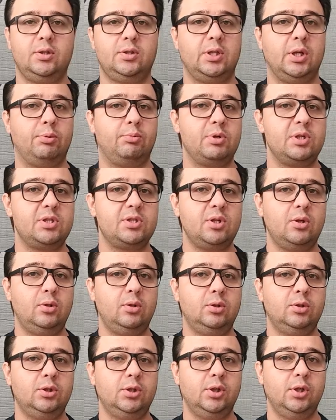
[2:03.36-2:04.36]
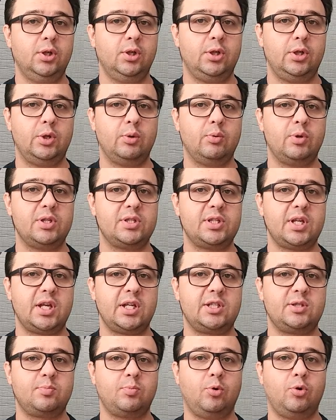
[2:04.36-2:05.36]
The result? US
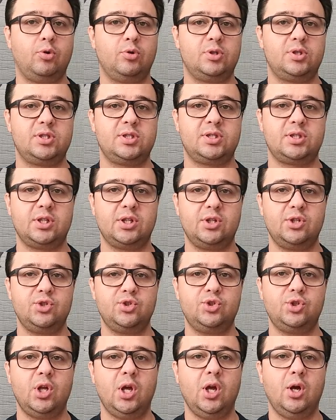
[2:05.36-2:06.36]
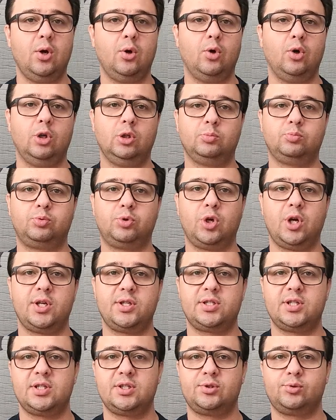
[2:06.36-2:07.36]
exports surged, oil
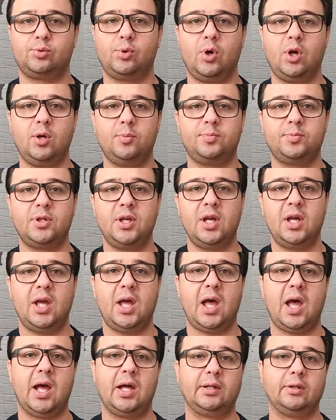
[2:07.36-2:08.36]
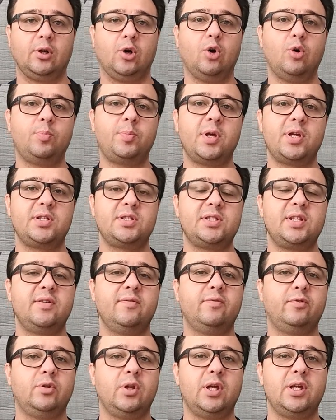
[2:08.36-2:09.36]
prices dropped, and OPEC's
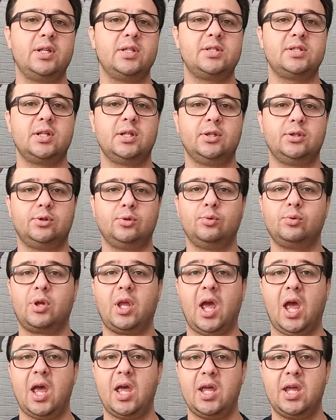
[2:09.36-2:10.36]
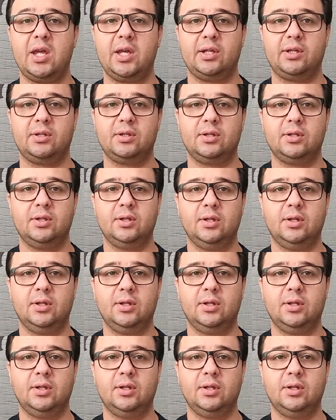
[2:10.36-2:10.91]
influence took a hit.